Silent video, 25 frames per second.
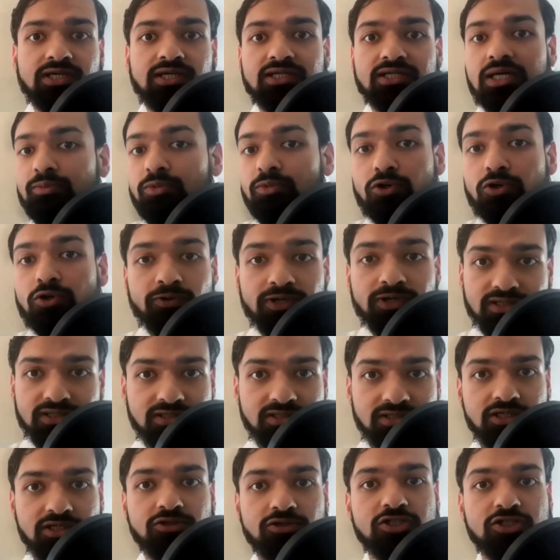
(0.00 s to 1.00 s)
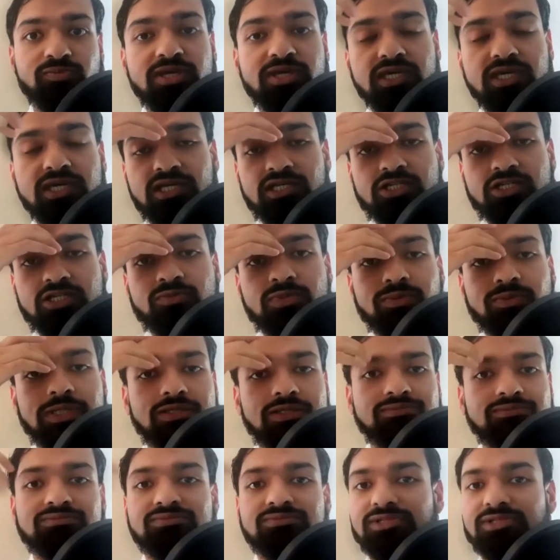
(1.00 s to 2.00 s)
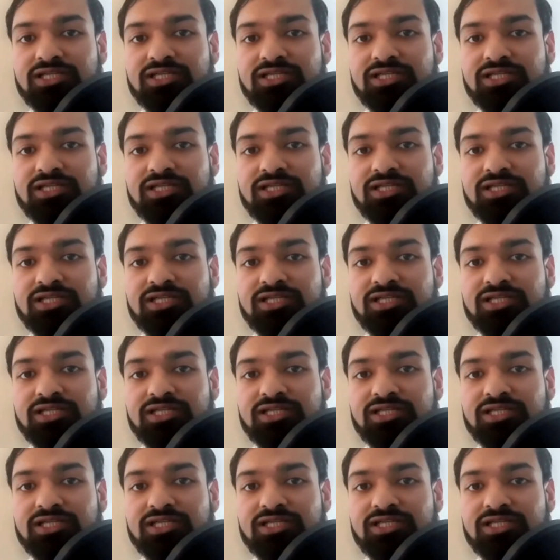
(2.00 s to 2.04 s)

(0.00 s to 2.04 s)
And I'm always, speaking to him about